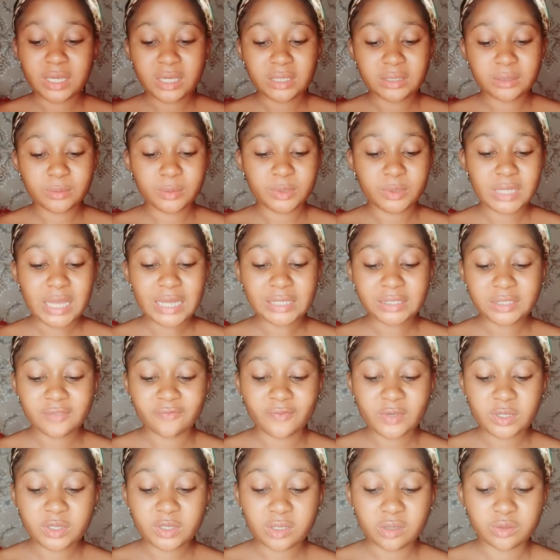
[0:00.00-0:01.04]
it's been
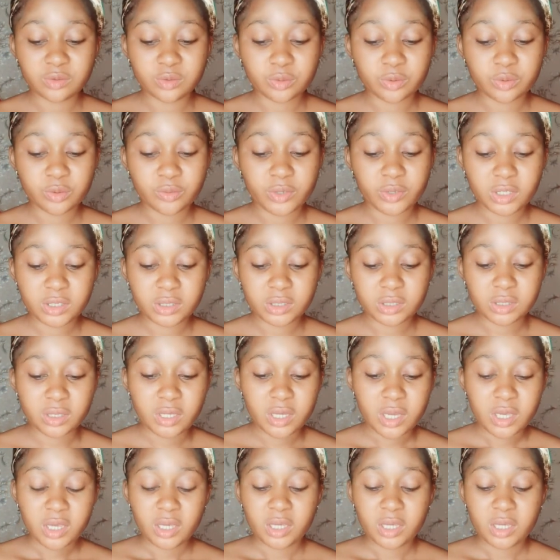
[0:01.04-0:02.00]
activated already.